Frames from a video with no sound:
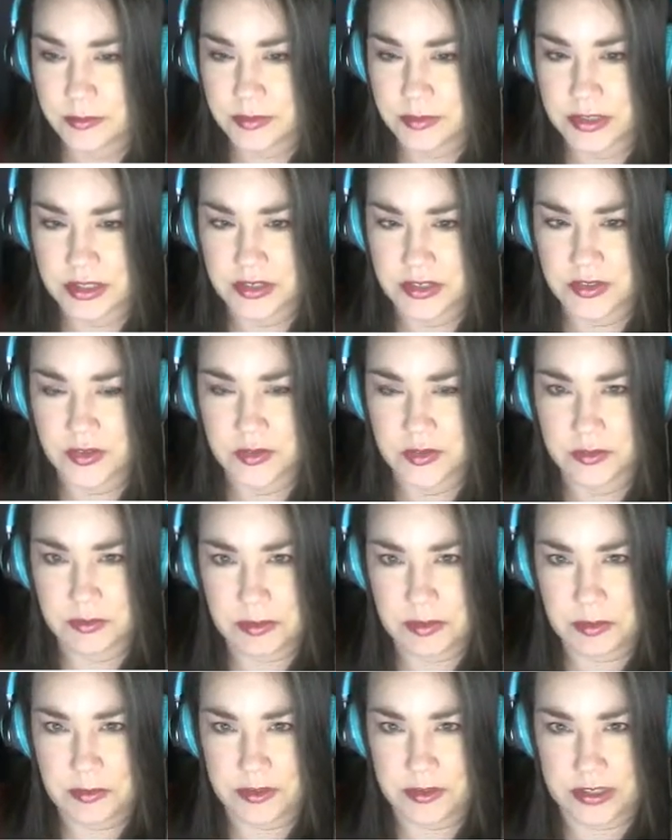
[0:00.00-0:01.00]
but I don't
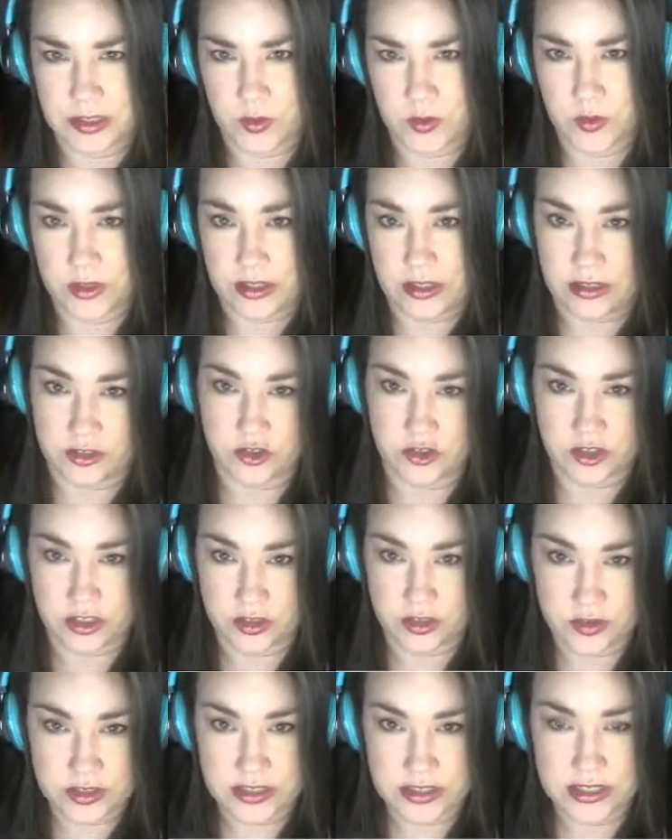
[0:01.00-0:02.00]
remember like what actually
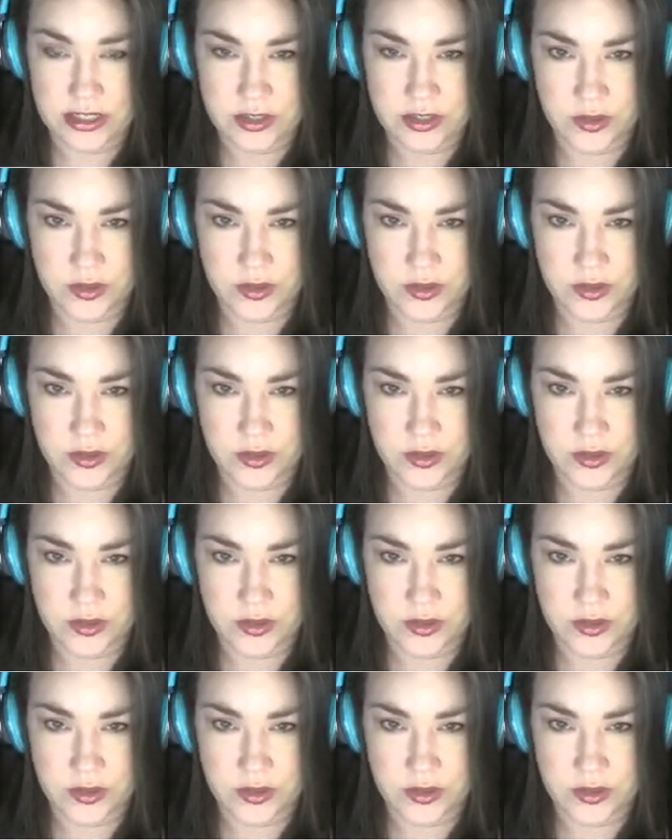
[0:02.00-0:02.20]
goes in it. I